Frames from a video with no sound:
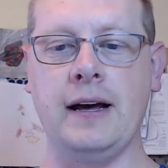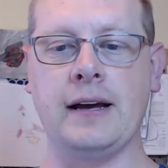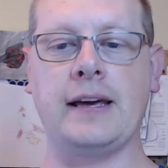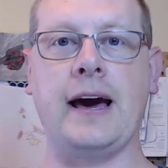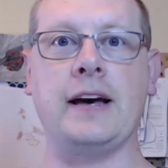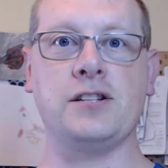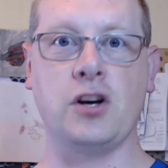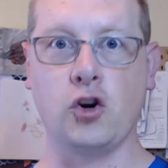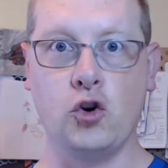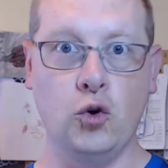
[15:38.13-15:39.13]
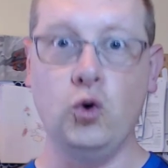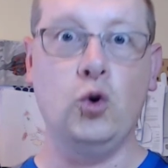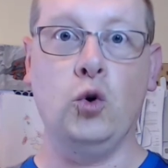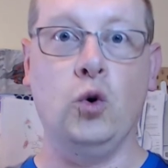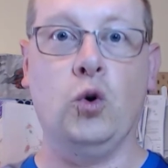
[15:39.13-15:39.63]
Gaz
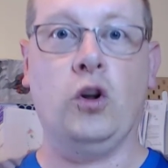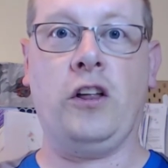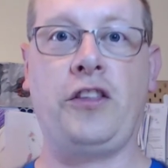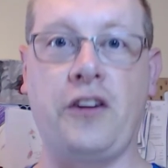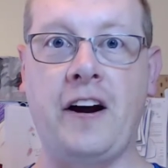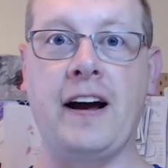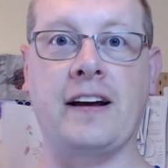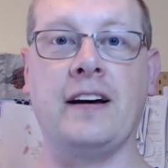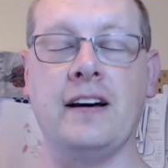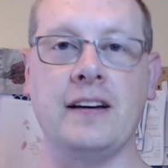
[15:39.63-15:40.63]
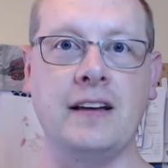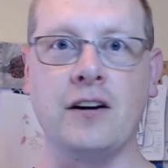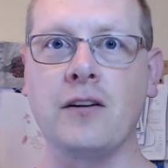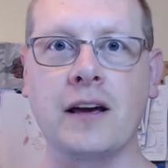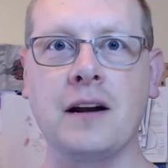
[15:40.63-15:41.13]
Ghoul Thraka,
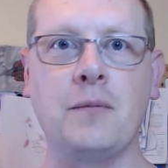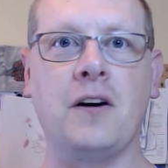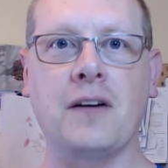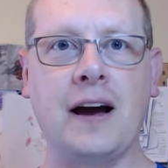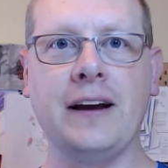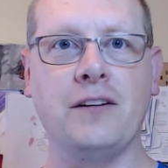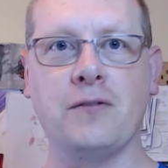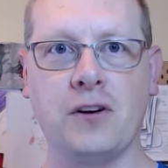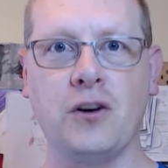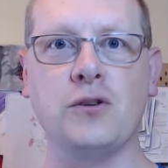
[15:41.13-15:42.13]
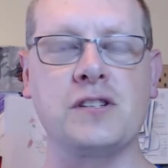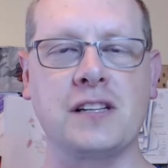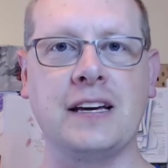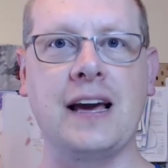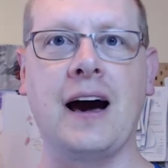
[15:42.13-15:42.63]
get them all kind of
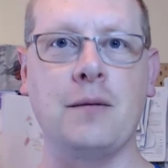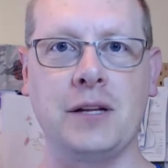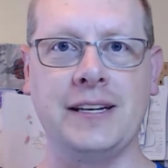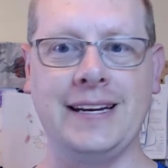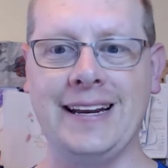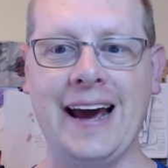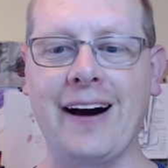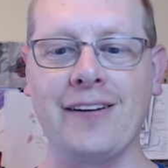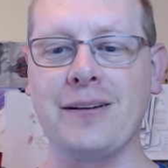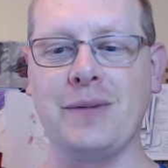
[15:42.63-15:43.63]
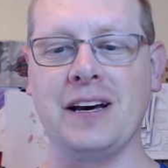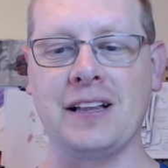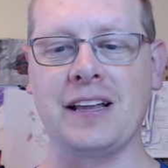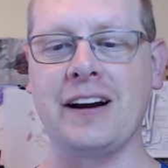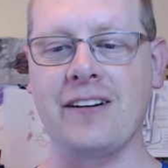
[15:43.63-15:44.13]
ghostly goblin-deed out. It'd be
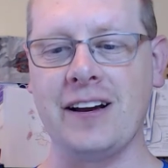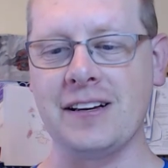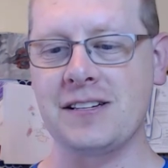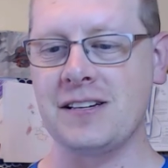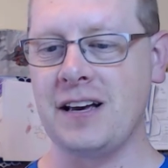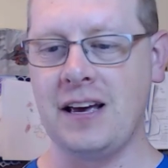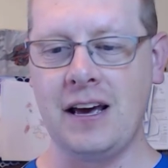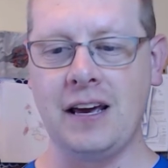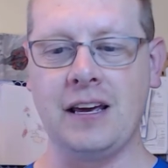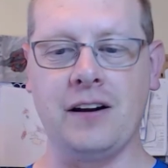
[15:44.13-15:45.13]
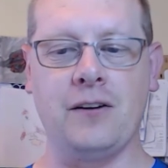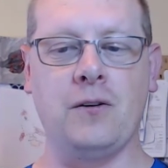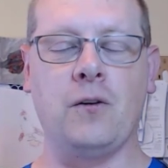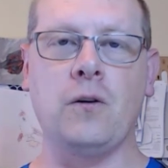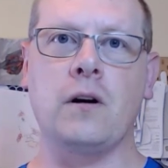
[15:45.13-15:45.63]
hilarious.
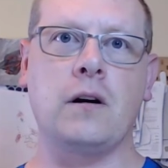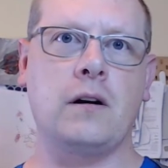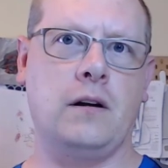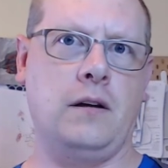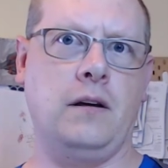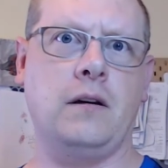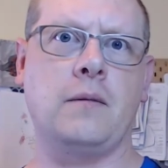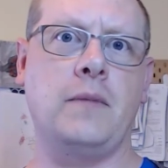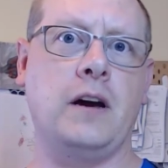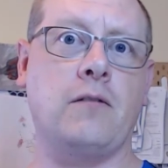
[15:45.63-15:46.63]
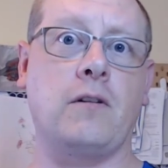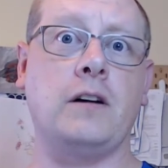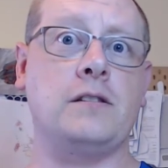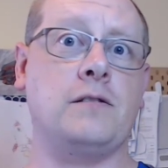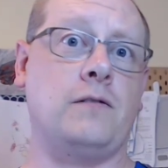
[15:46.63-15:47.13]
Or you can make
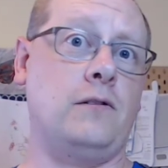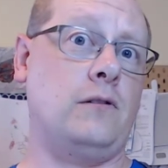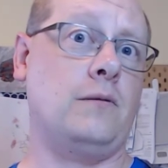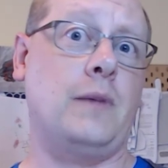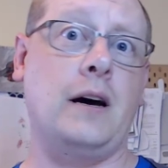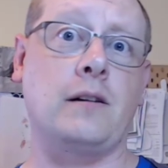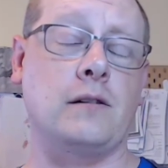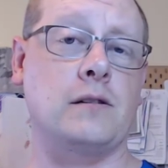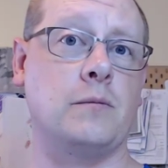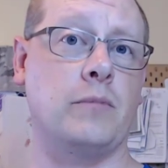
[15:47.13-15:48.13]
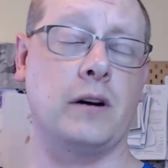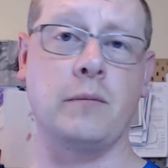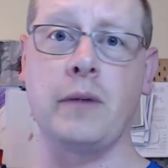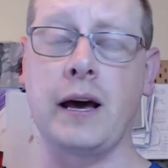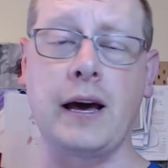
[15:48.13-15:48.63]
runs of old models and bring
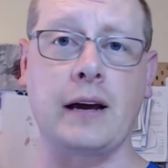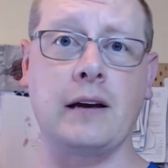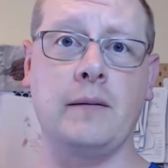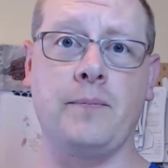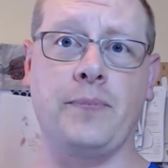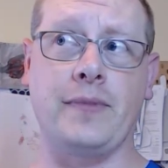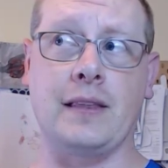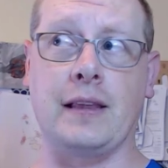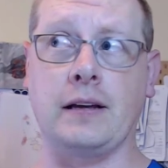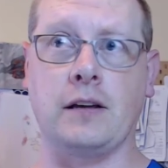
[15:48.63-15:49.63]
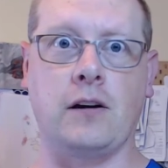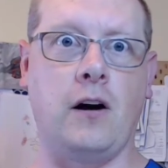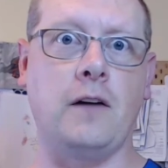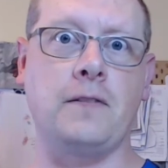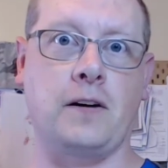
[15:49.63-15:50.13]
them back, like the
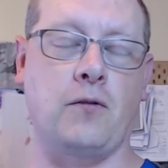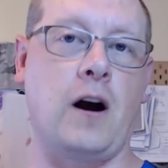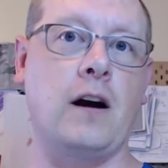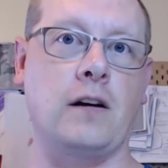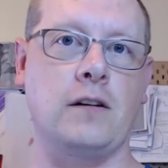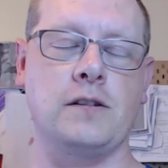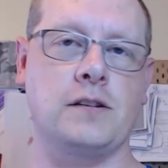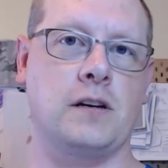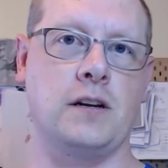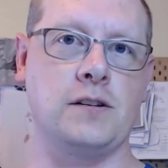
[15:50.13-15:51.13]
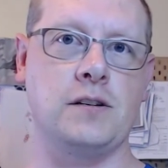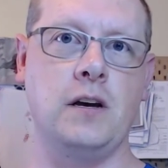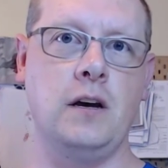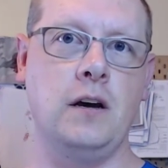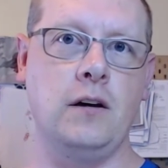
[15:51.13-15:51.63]
Gothic rockers, because
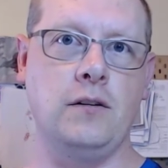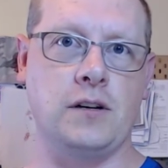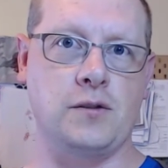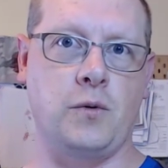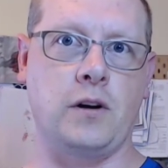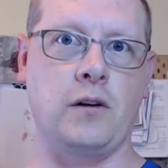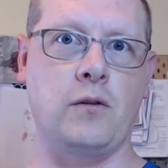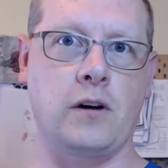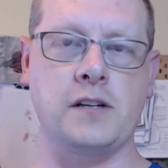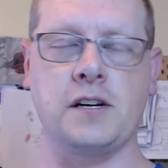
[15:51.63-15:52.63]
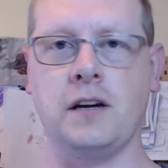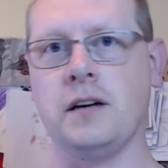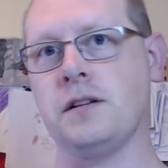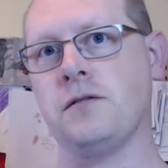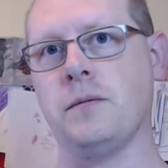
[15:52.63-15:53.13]
who doesn't want an orc singing
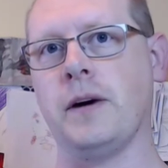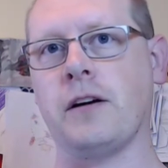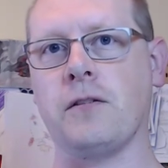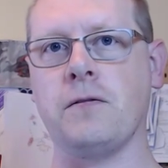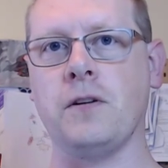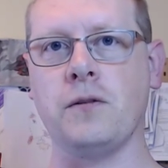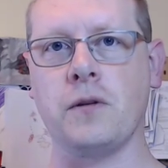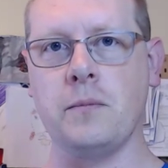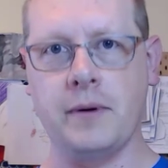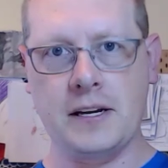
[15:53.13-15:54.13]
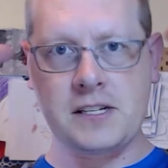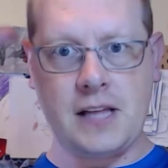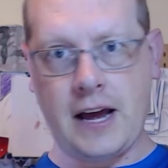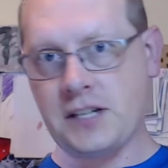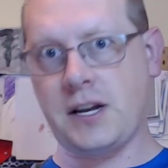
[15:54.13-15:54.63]
into a microphone with a big
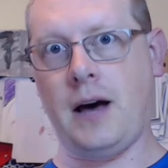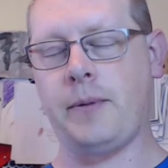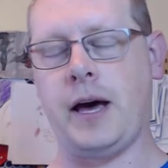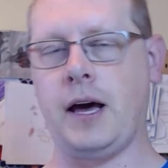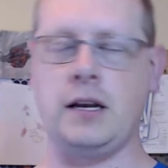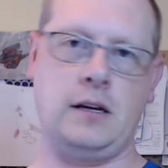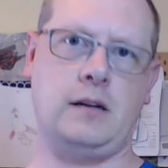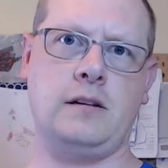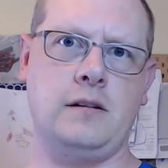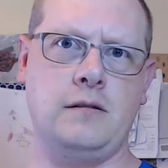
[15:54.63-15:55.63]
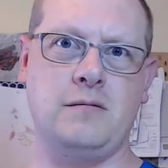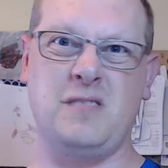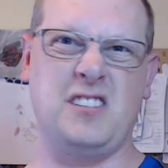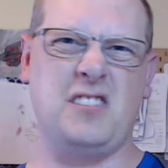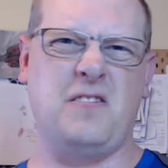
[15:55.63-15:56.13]
slash top hat?
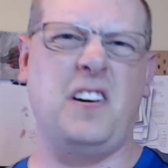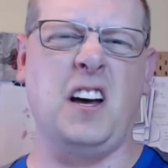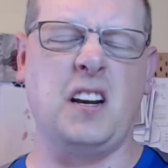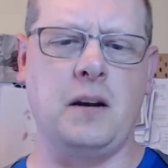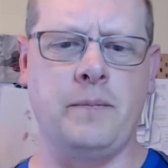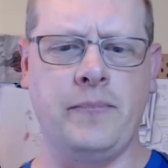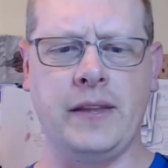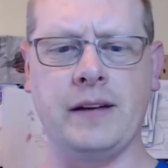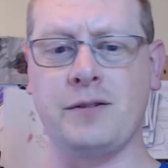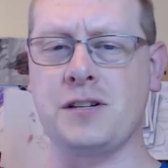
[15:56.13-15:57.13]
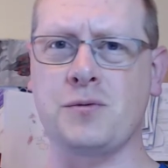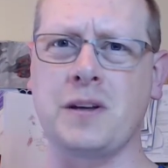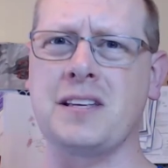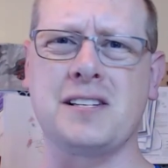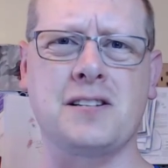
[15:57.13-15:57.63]
It's just fun, which is
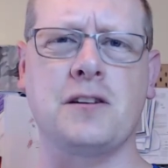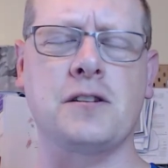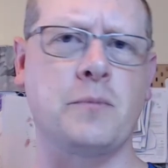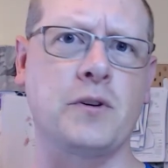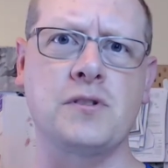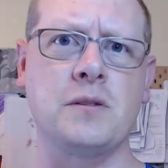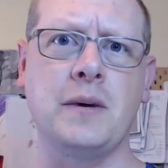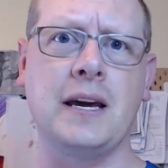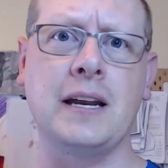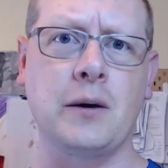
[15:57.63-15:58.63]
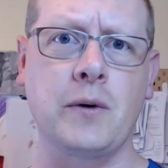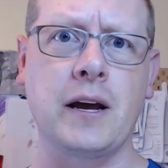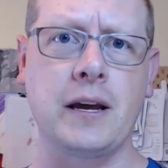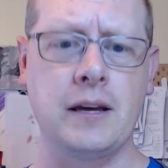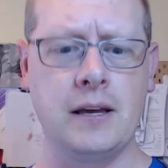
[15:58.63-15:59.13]
what this is all supposed to be anyway.